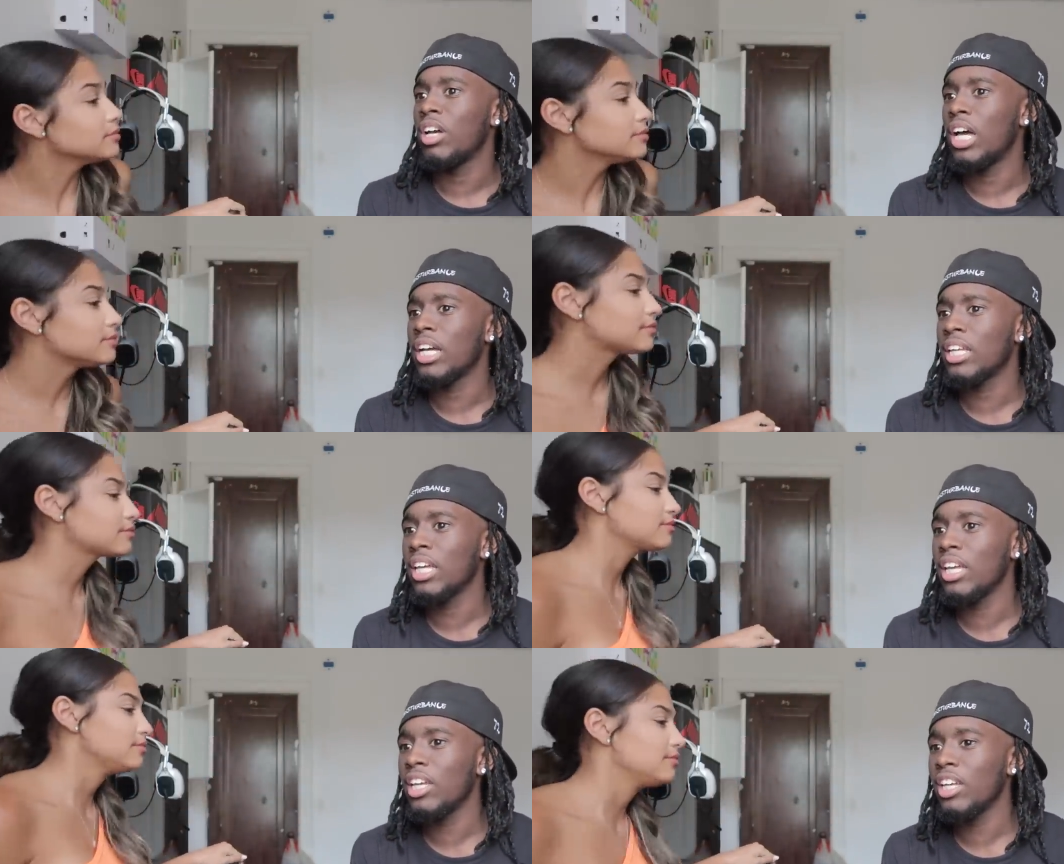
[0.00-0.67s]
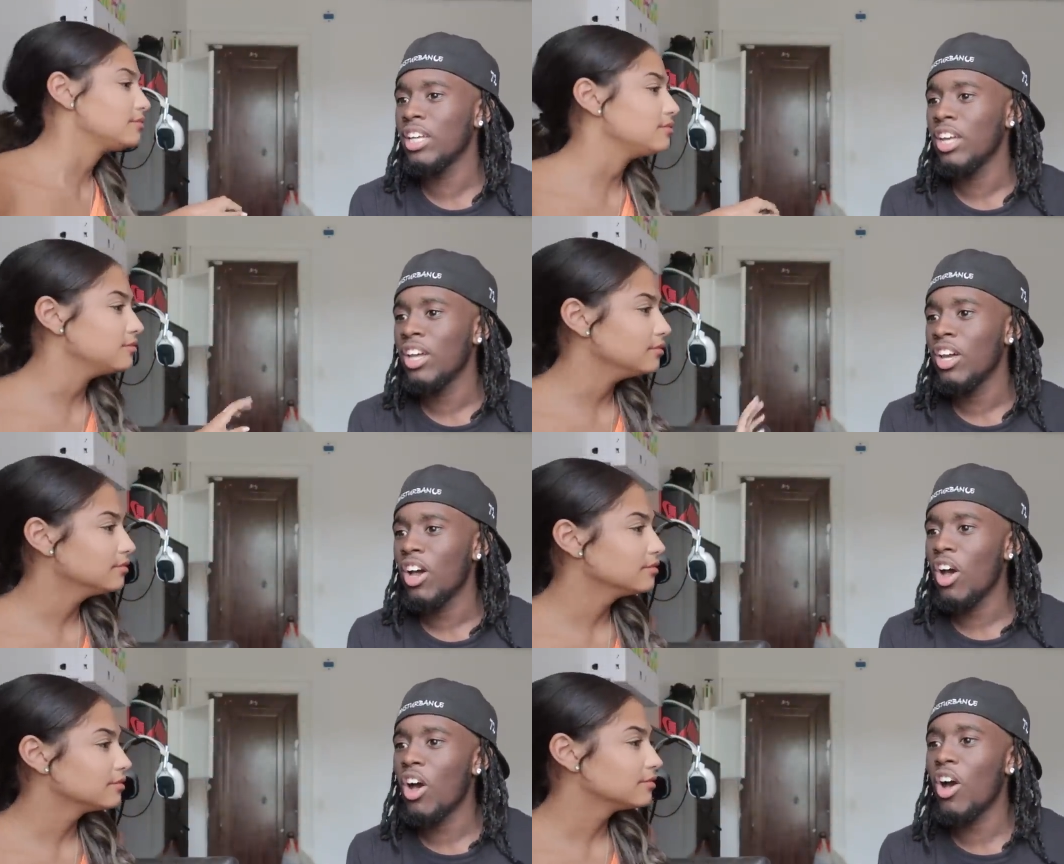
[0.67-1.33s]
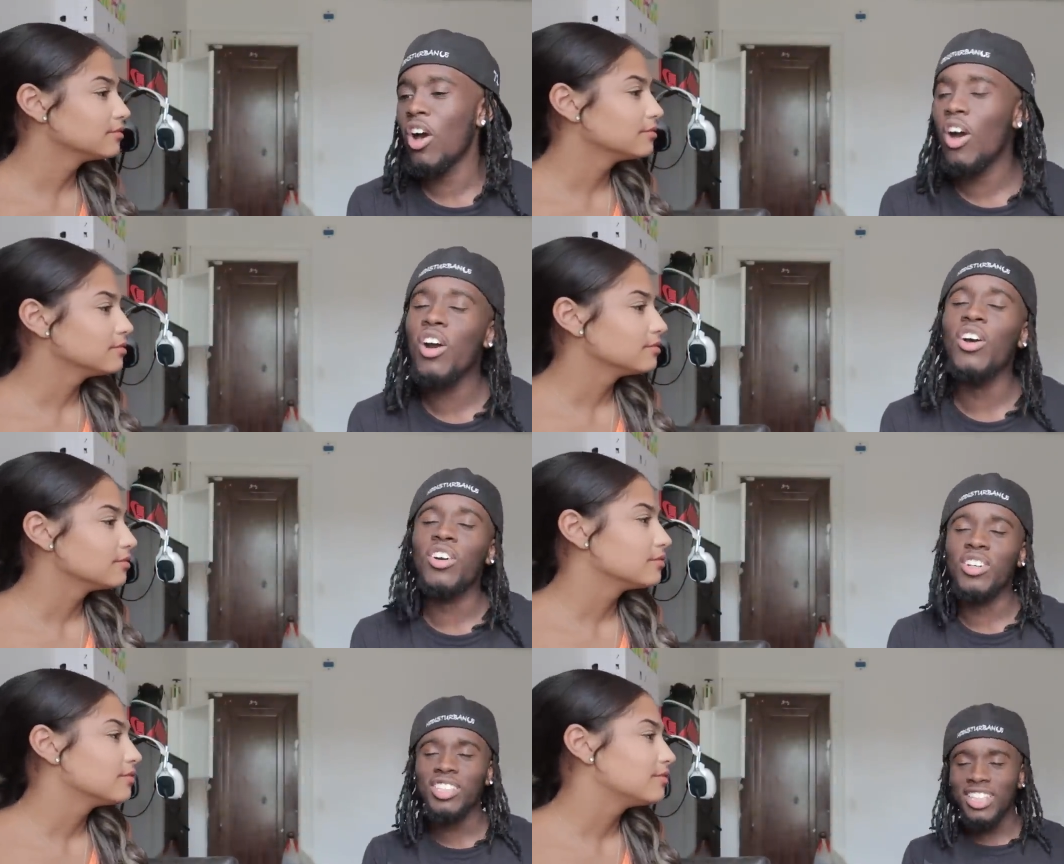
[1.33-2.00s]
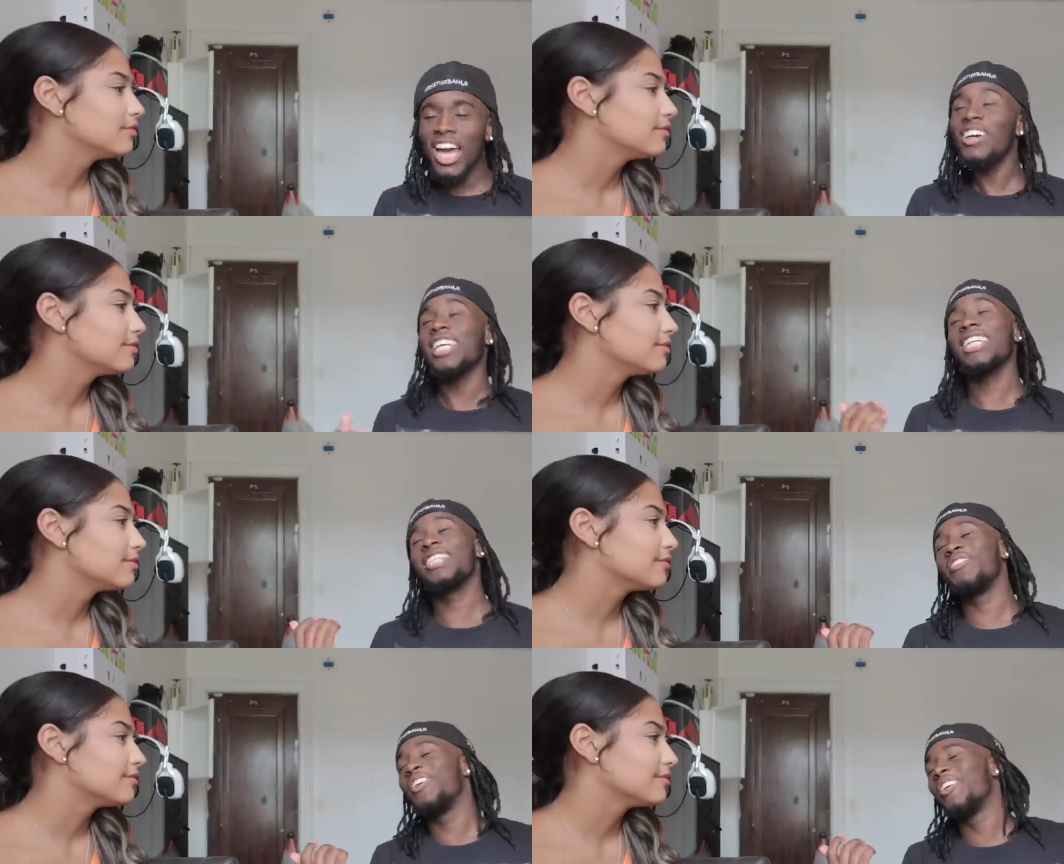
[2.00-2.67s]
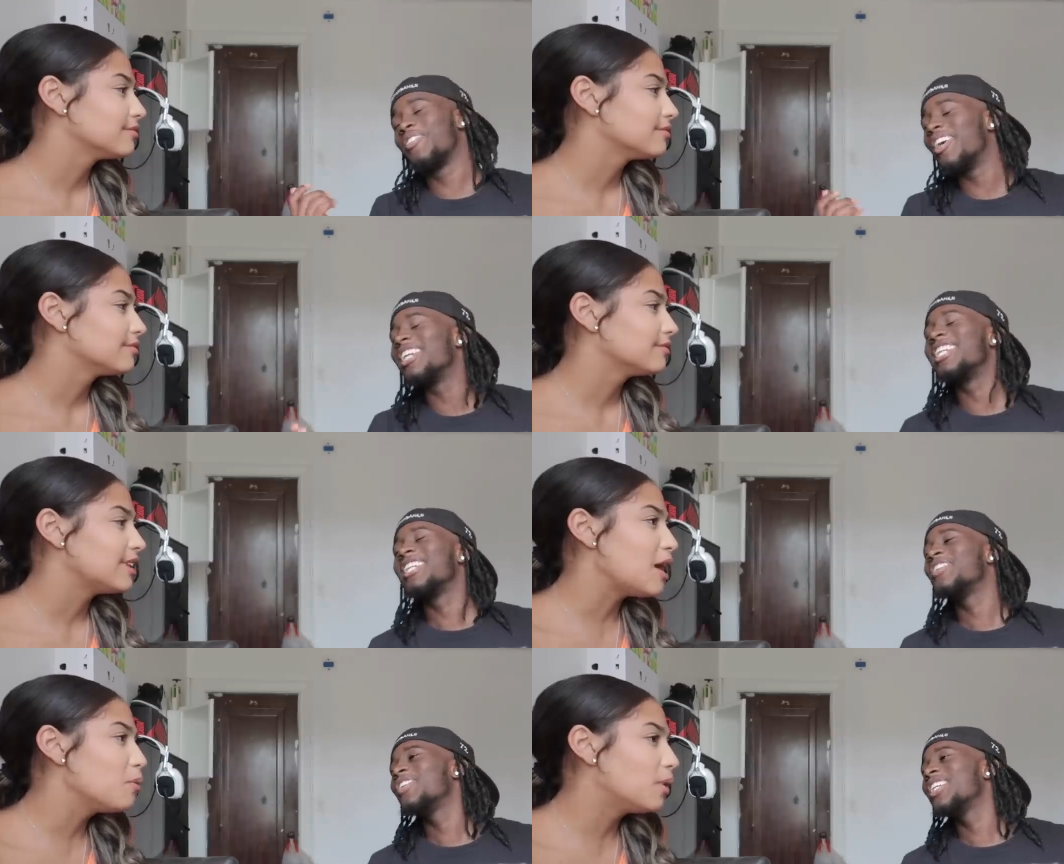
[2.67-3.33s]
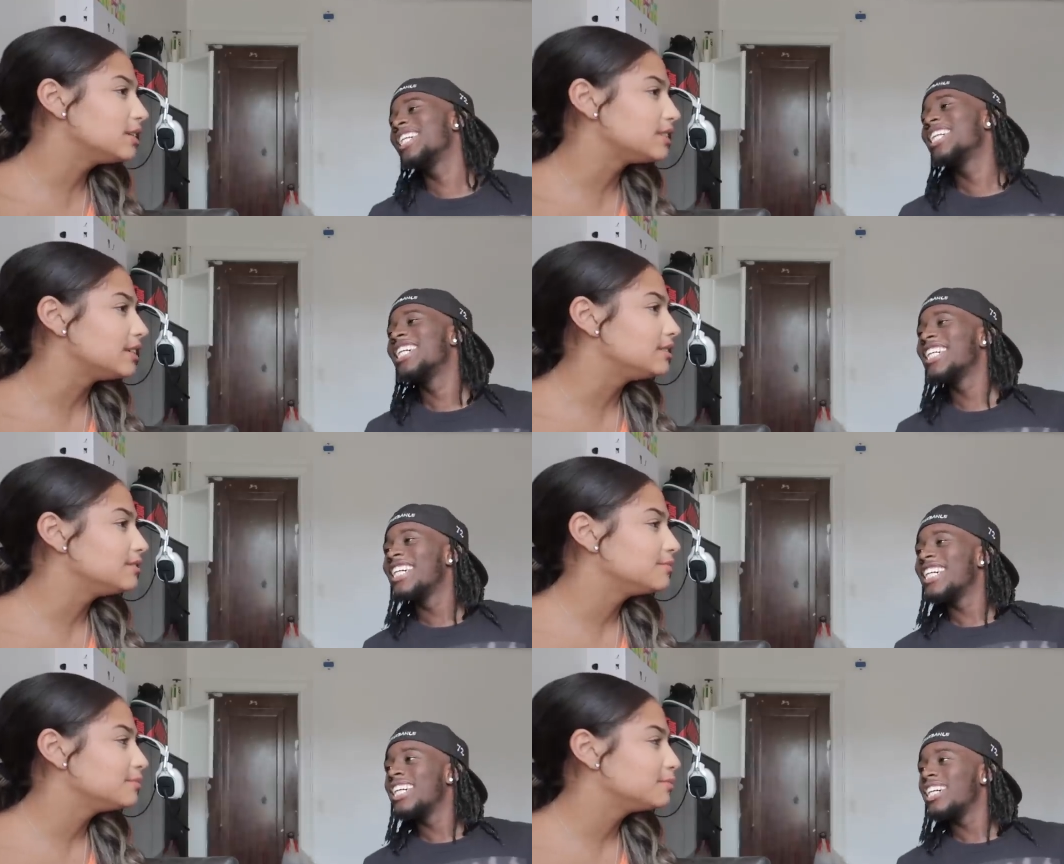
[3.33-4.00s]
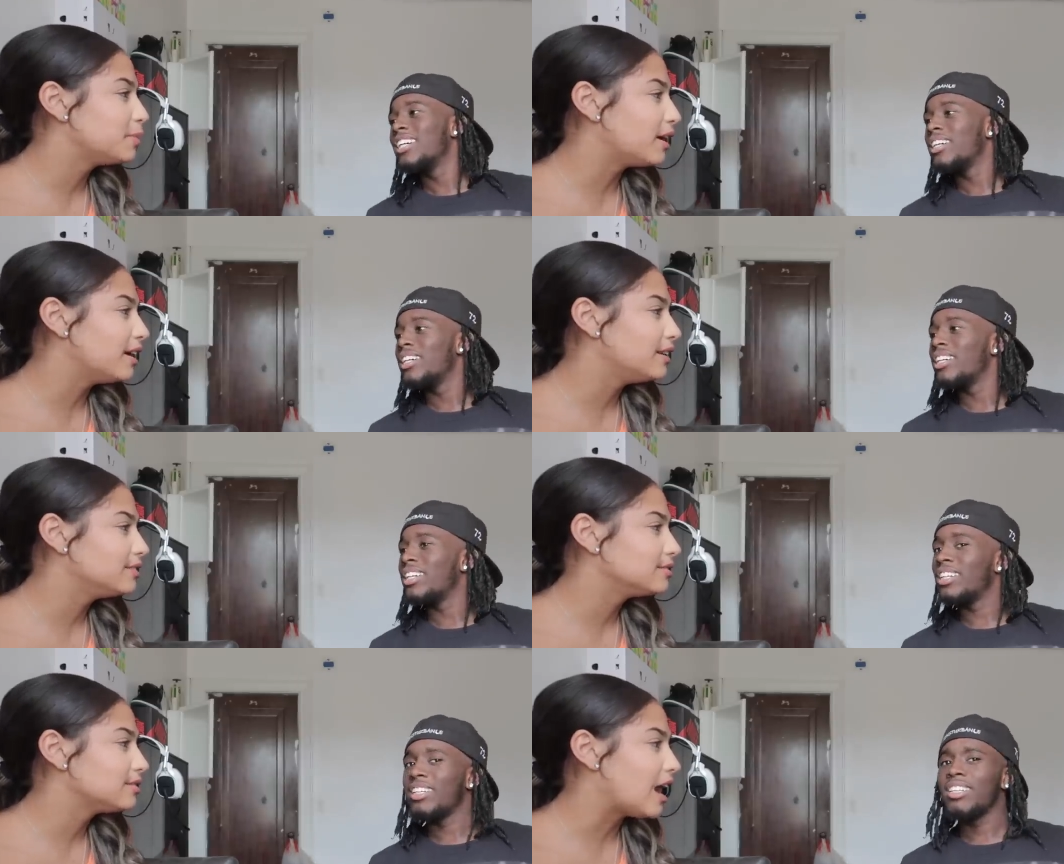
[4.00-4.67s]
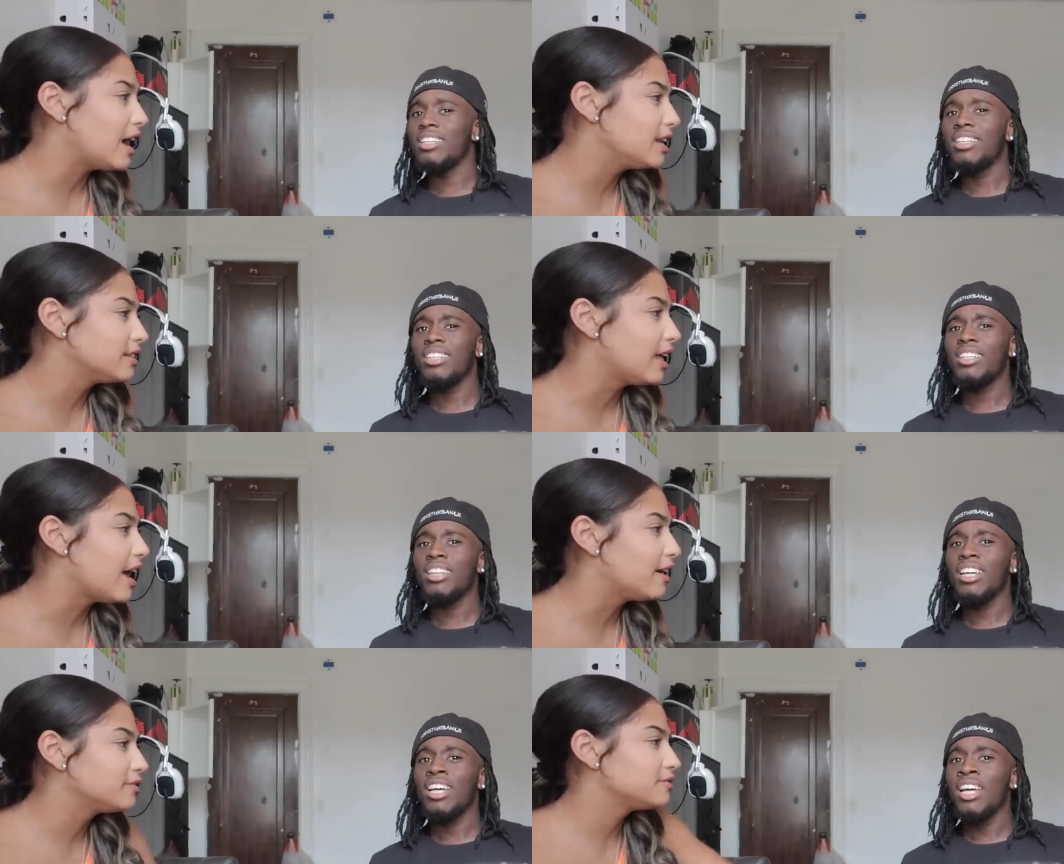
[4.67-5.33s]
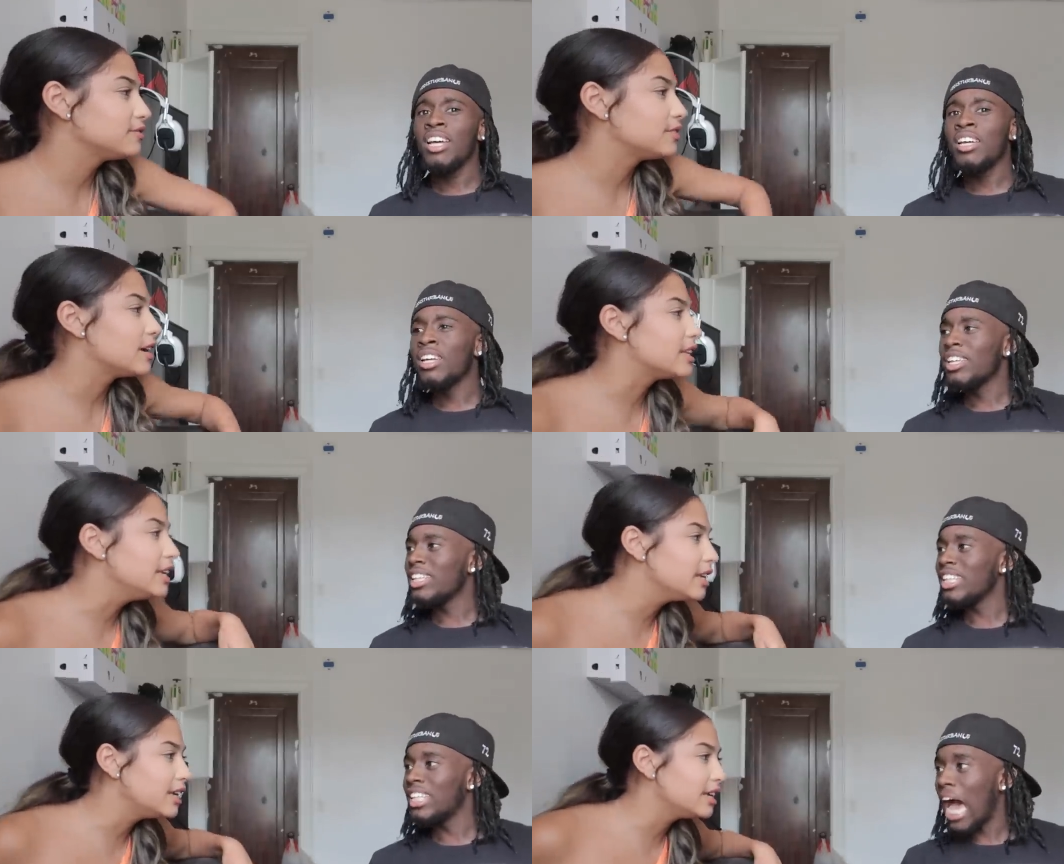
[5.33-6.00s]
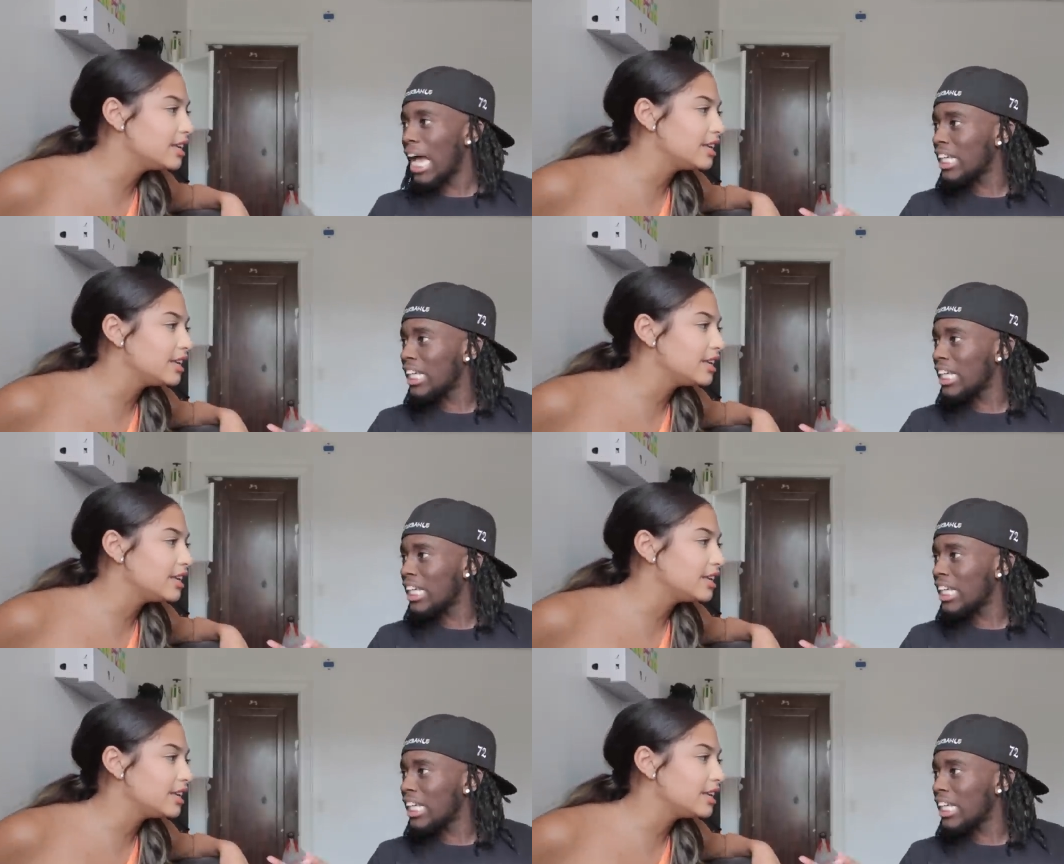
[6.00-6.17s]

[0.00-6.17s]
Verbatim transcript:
Speaker 1: I can't get. Oh, that was actually pretty funny. It wasn't,
Speaker 2: but I didn't laugh you